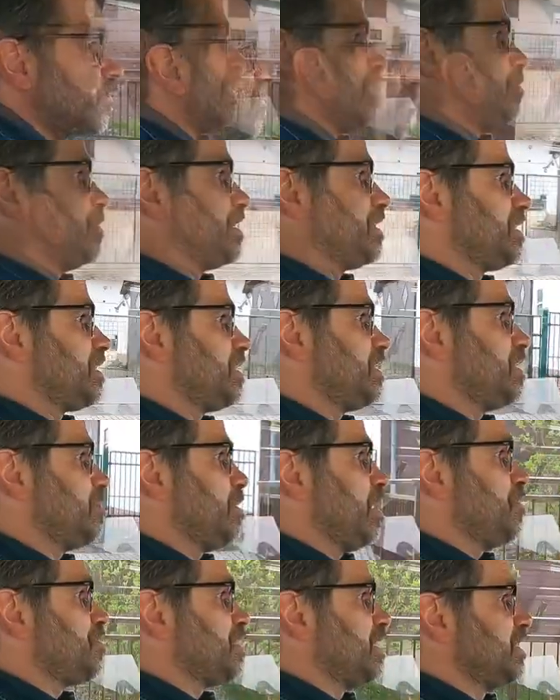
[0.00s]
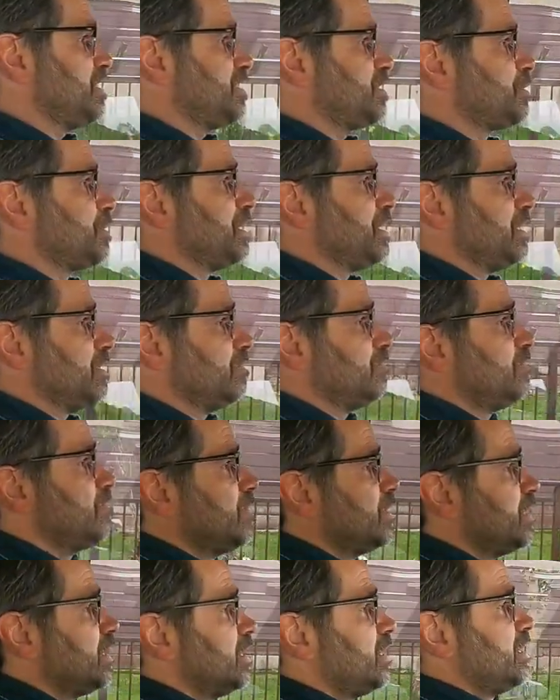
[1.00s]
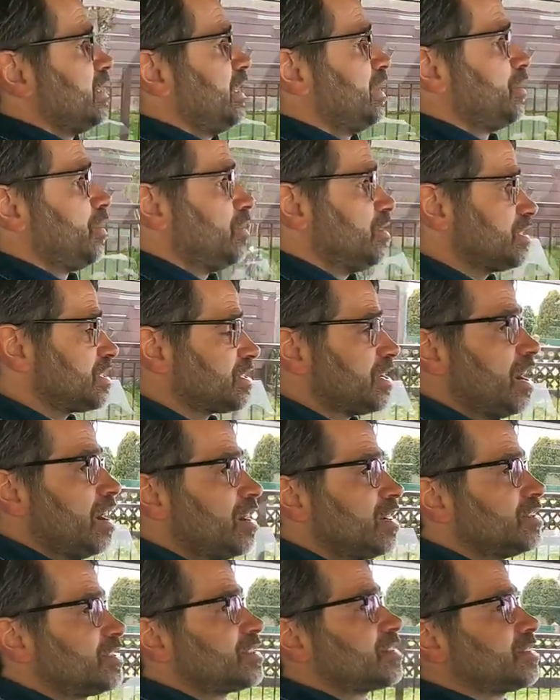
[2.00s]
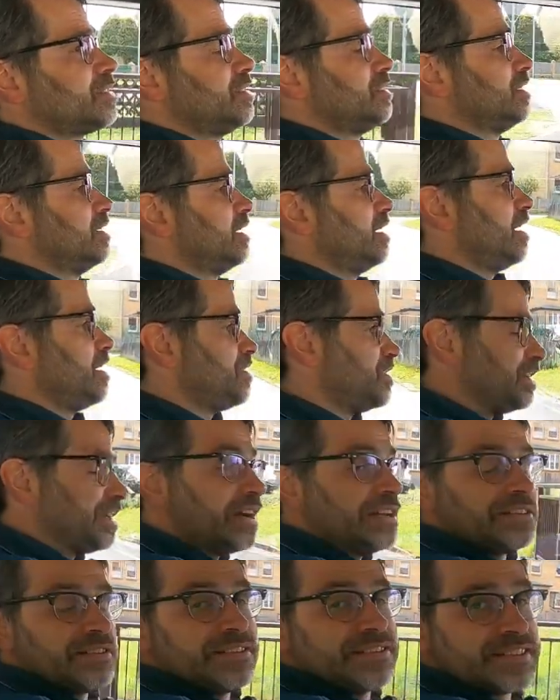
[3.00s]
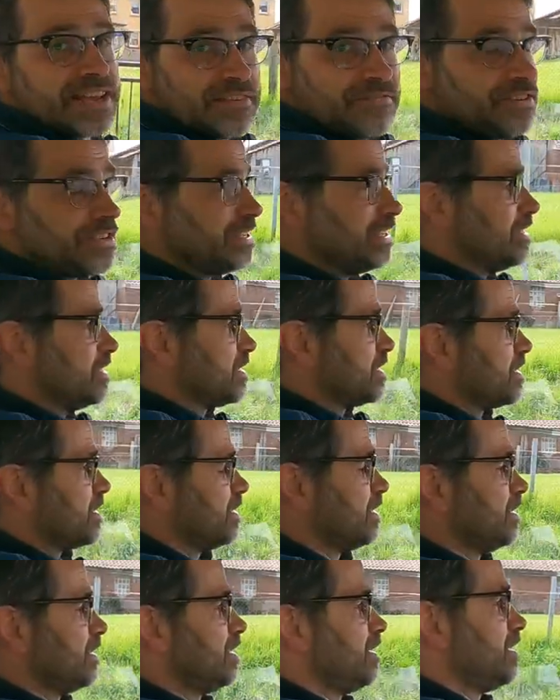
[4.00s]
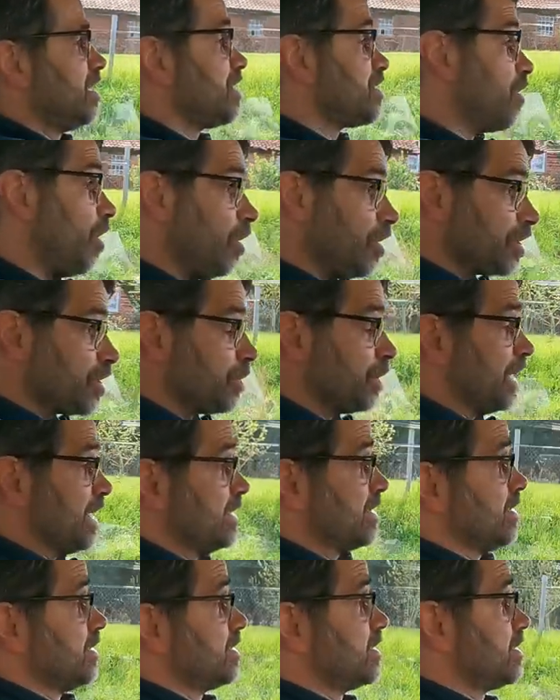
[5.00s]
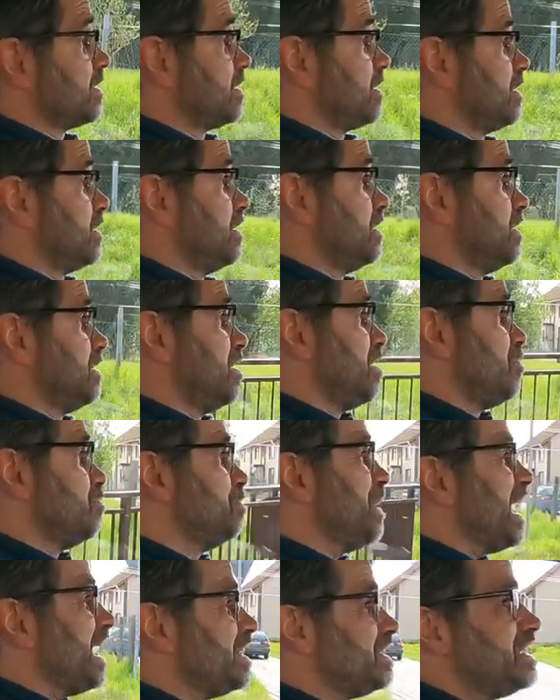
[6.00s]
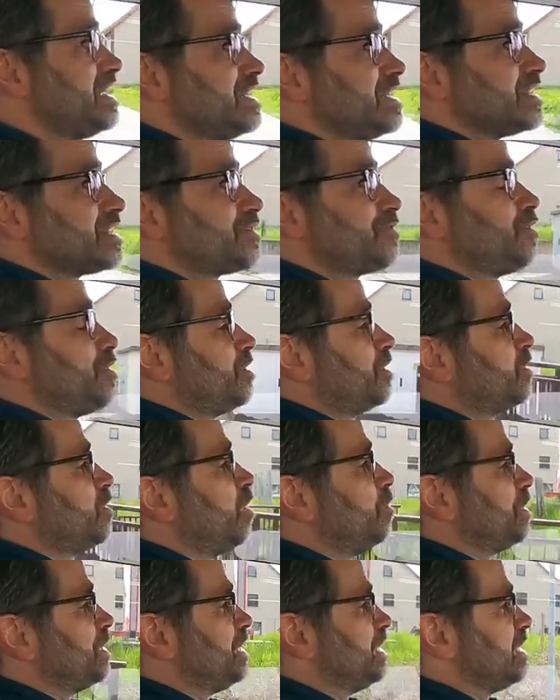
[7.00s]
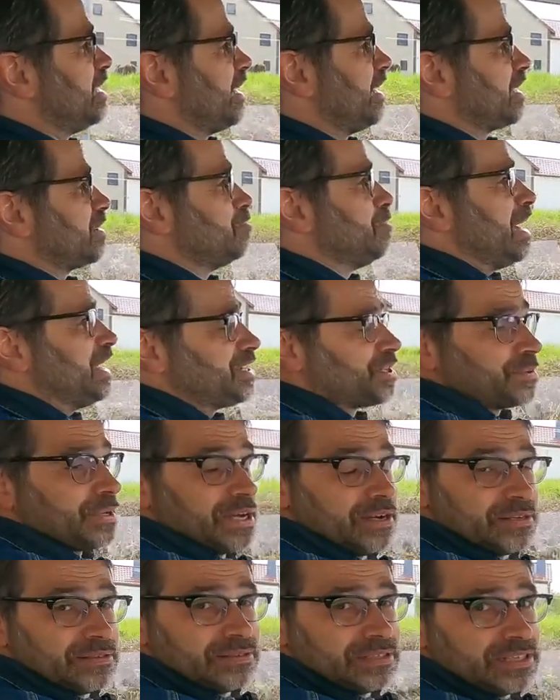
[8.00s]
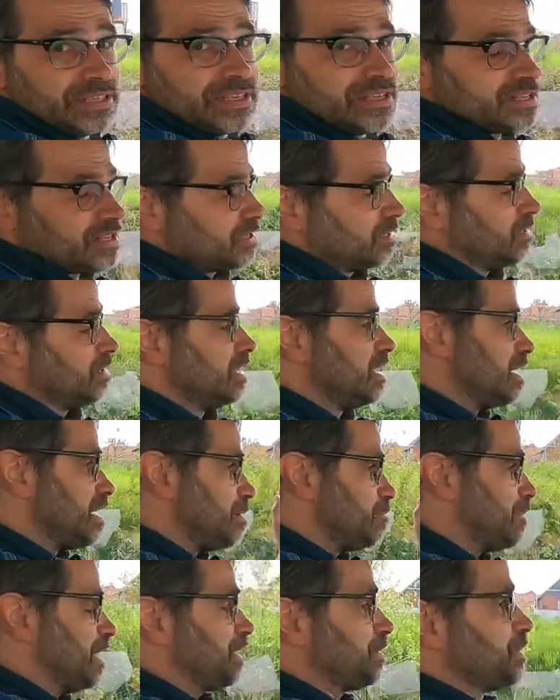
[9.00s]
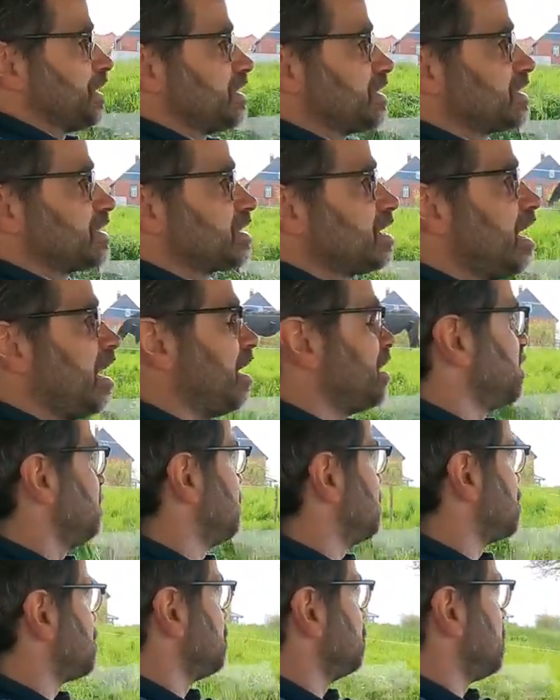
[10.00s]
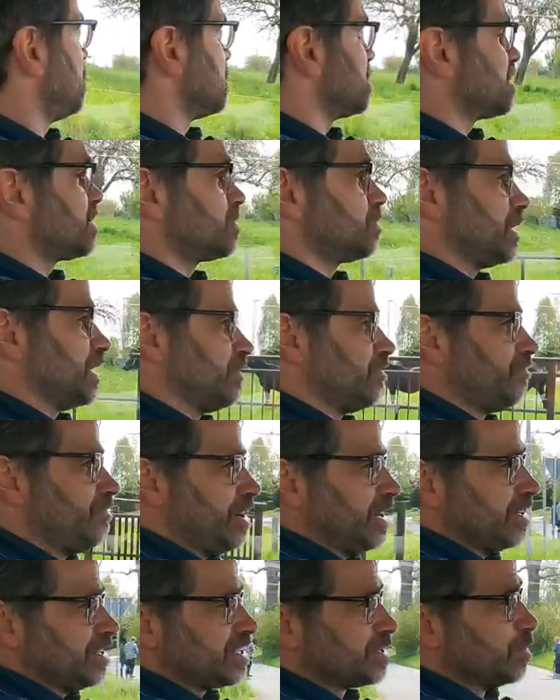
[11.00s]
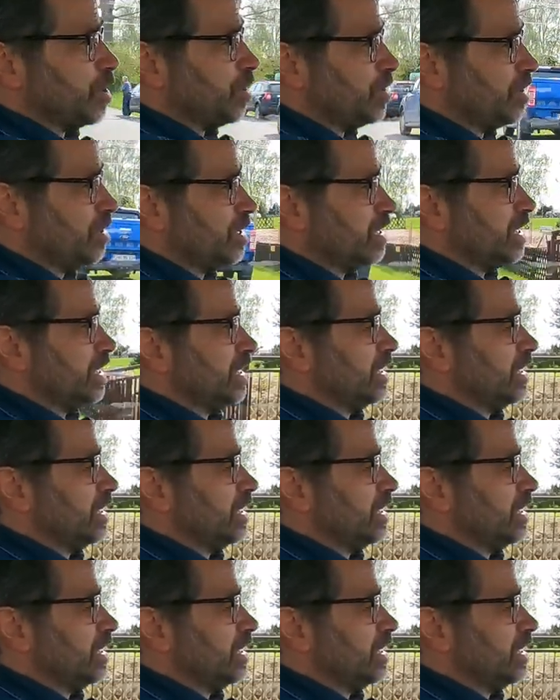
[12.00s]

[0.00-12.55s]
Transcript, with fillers: Little bit about the history. It all starts in the 1970s, the oil crisis. Bad years for a company like Matra. So Matra's car division was well, fairly small,